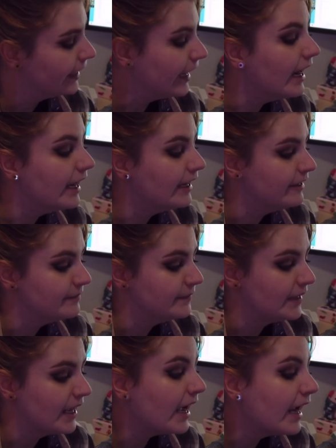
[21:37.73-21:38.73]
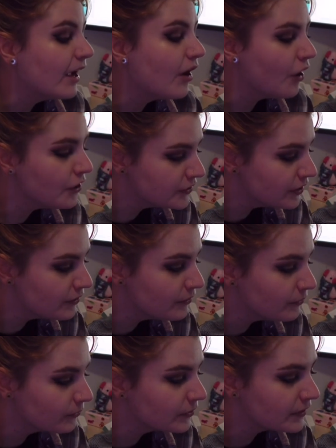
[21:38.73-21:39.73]
I also
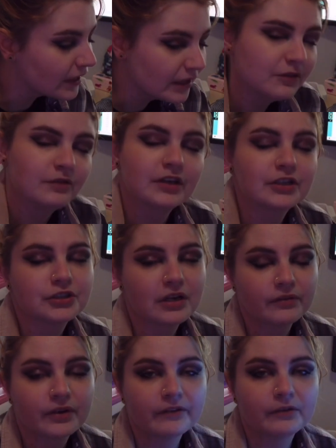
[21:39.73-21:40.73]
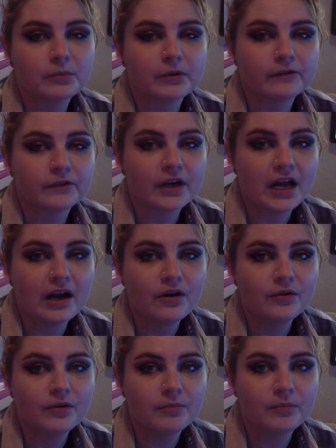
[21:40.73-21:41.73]
did finish Not Forever But For
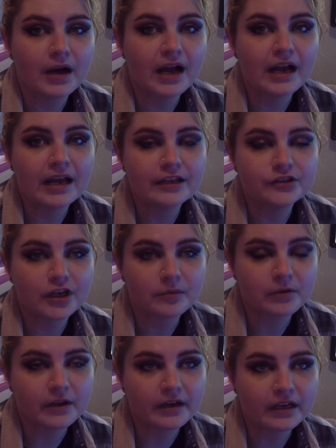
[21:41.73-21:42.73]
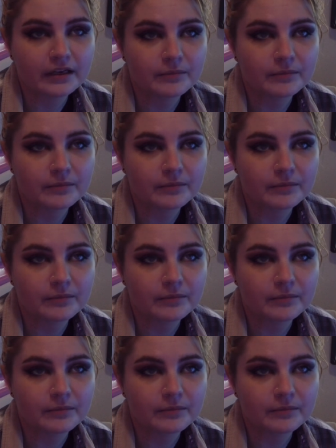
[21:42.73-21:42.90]
Now by Chuck Palahniuk.